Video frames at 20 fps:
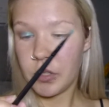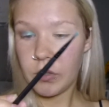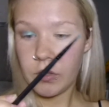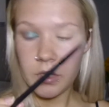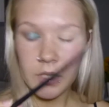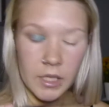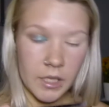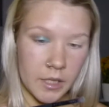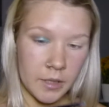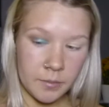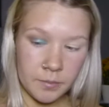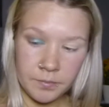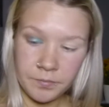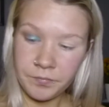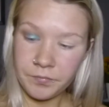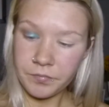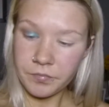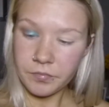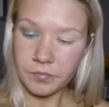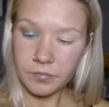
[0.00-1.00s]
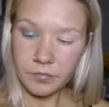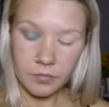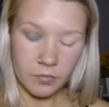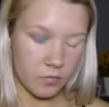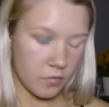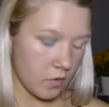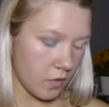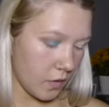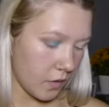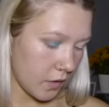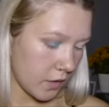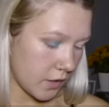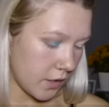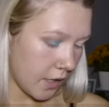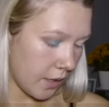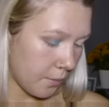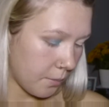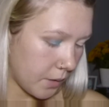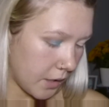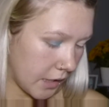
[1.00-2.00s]
using. It's
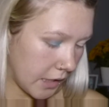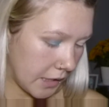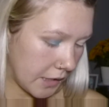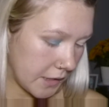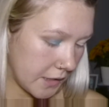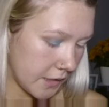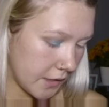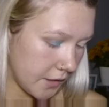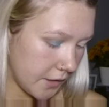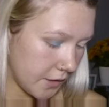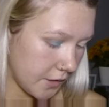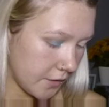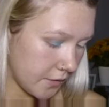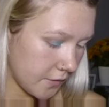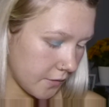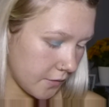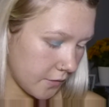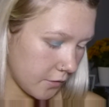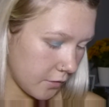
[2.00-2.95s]
MB19.